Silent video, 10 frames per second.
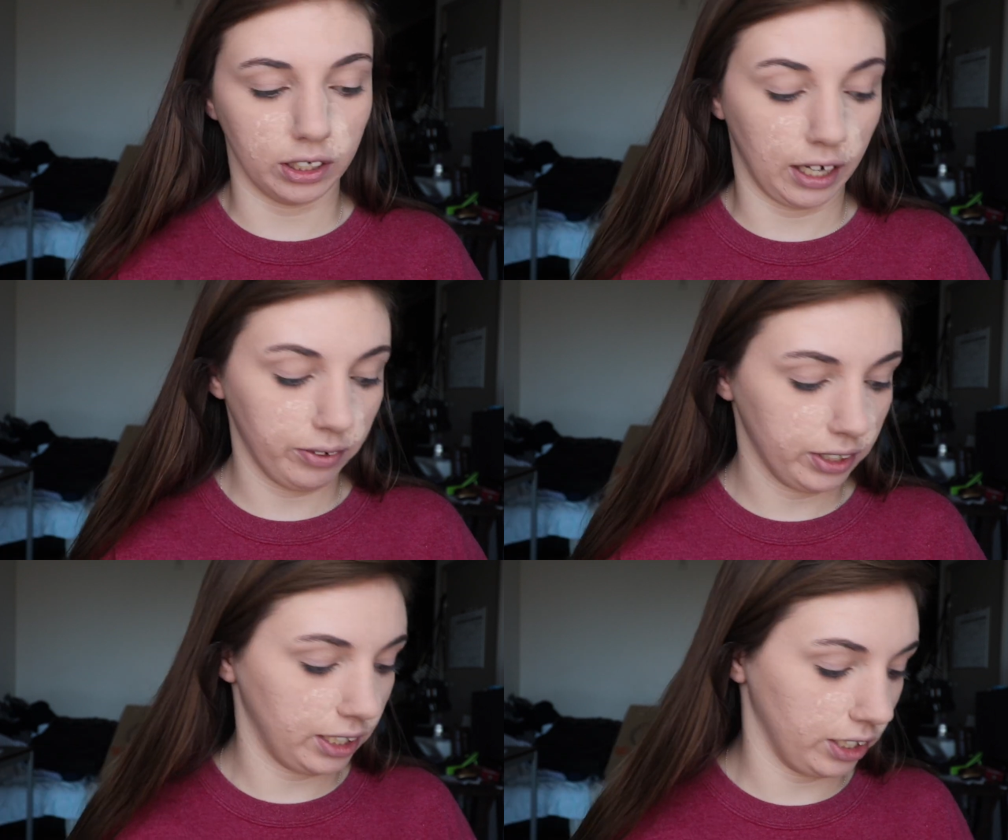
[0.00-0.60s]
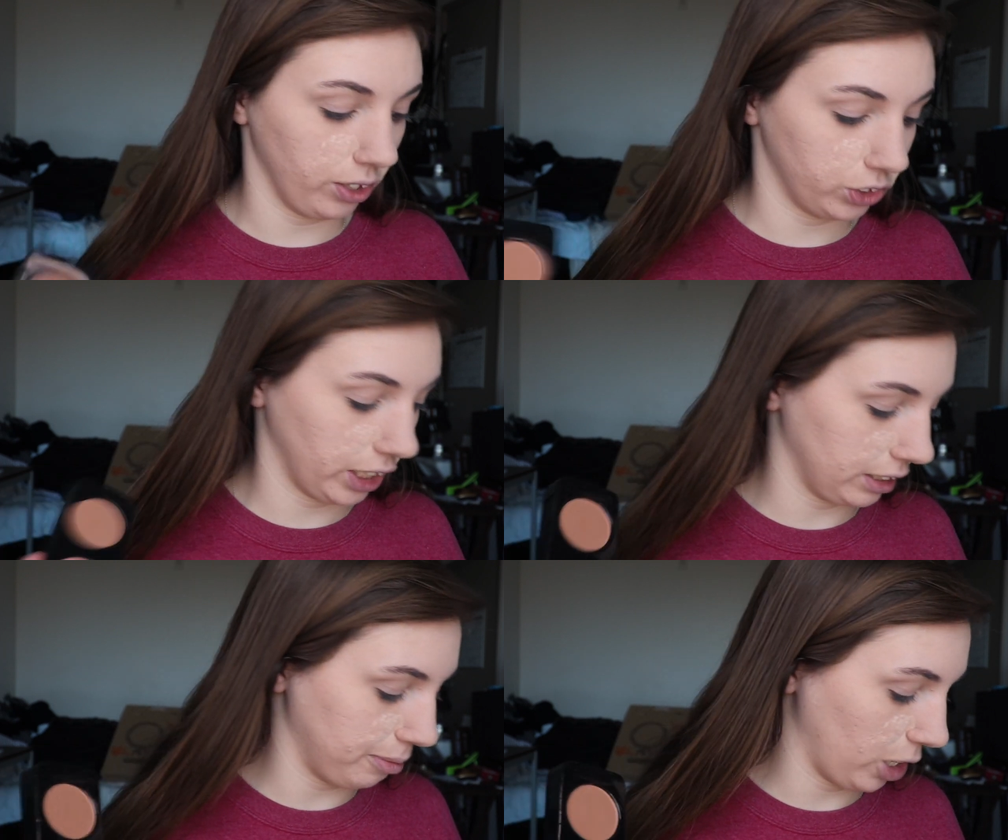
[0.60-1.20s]
Like, I really need to go
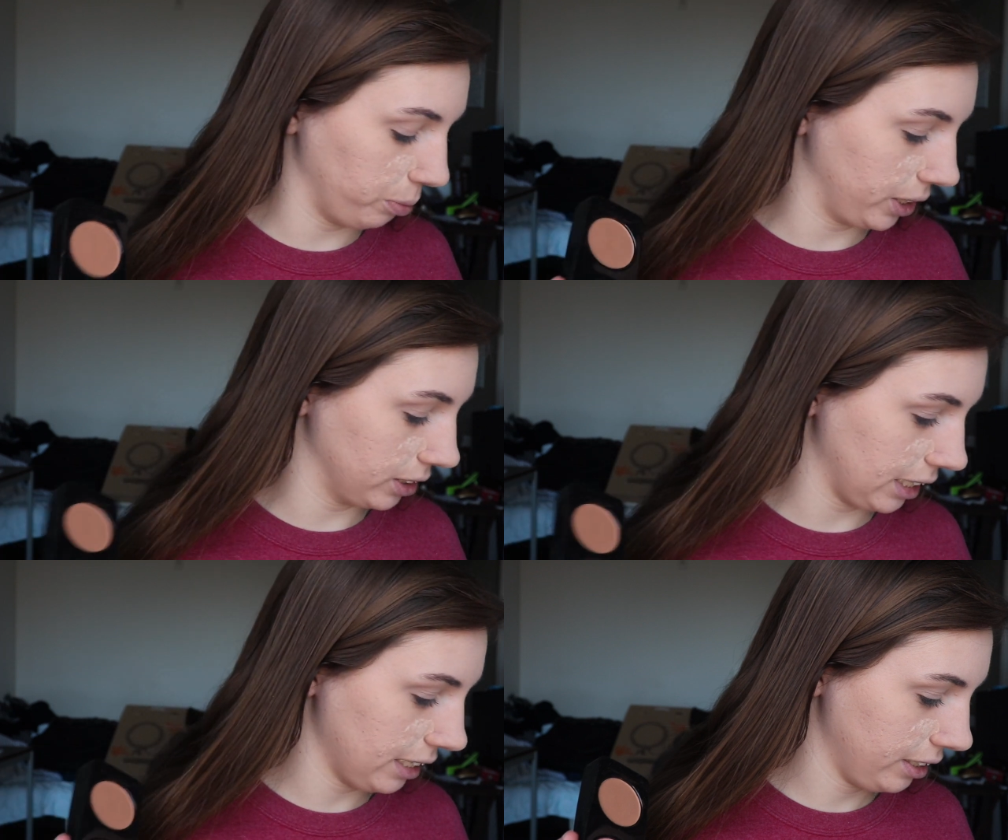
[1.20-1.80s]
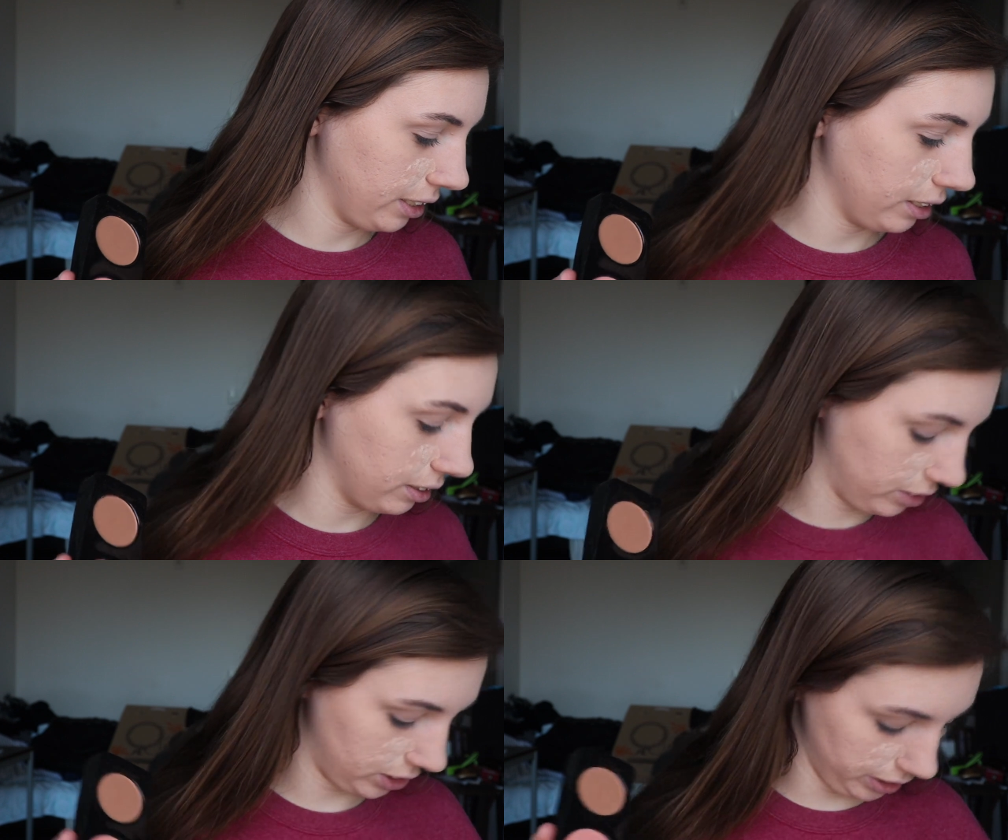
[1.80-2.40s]
check them out because I
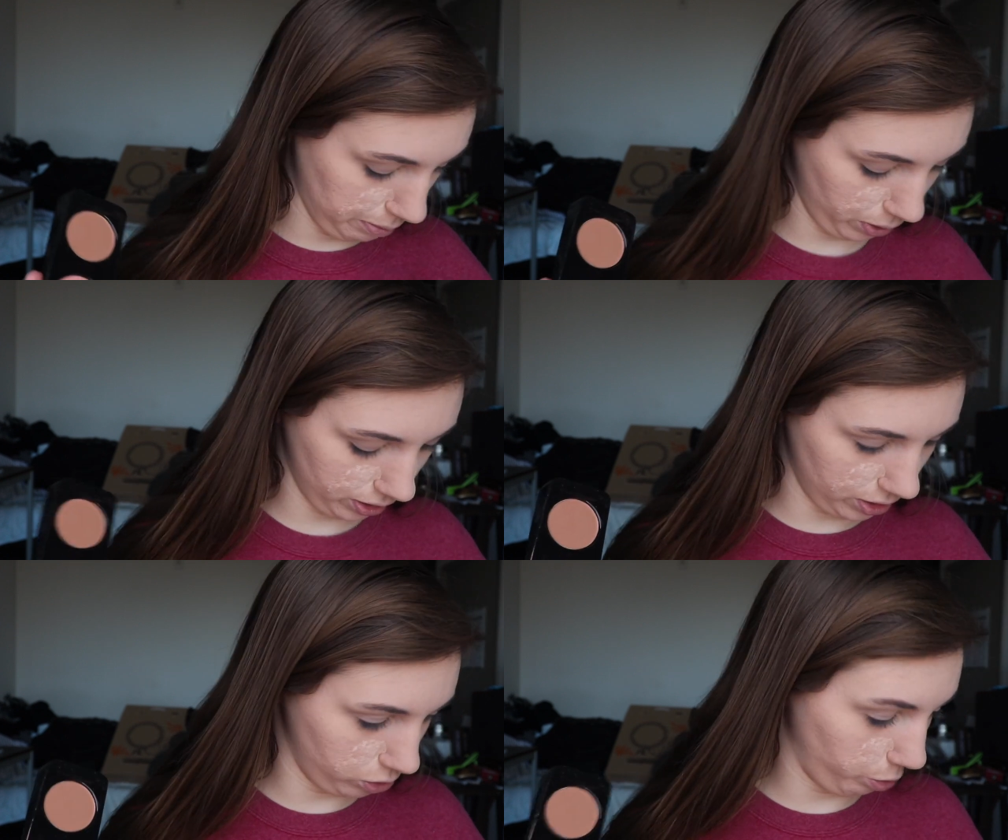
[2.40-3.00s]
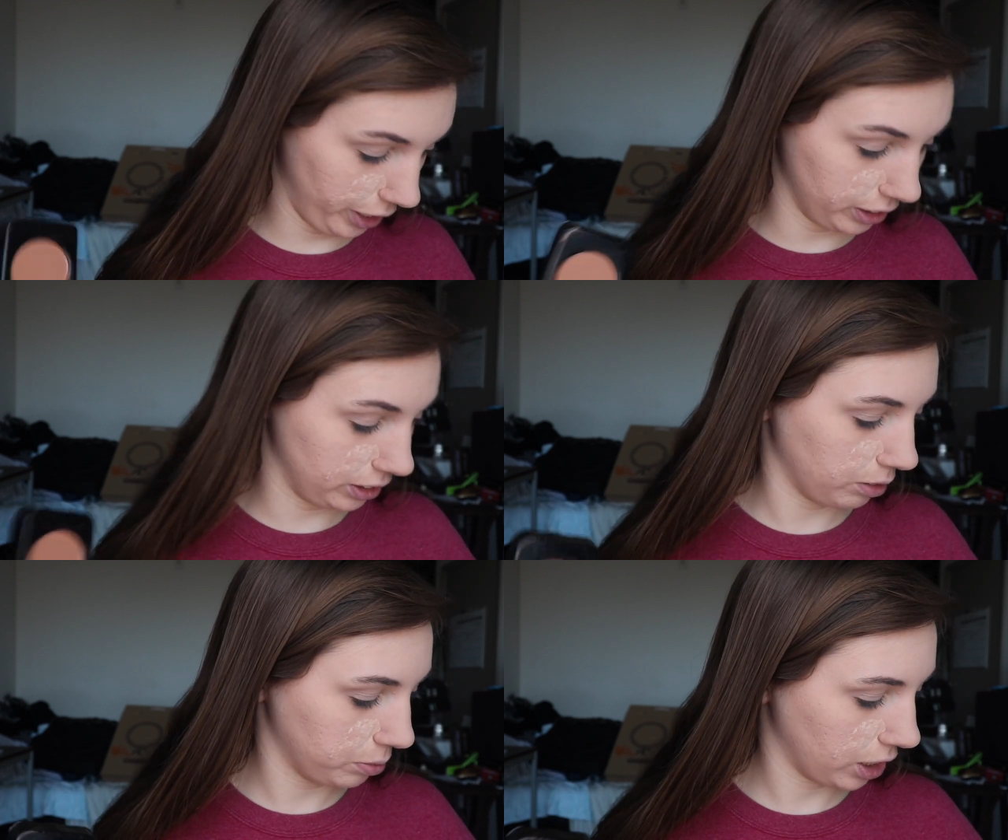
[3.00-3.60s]
sleep on those
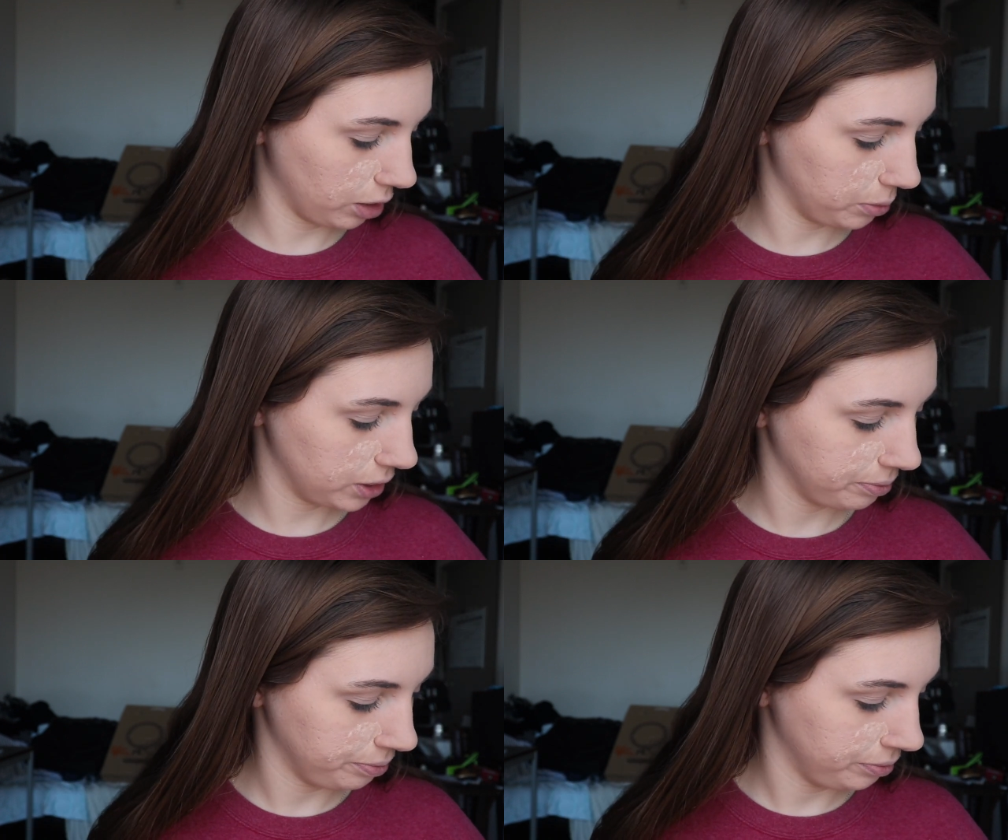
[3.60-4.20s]
brands sometimes.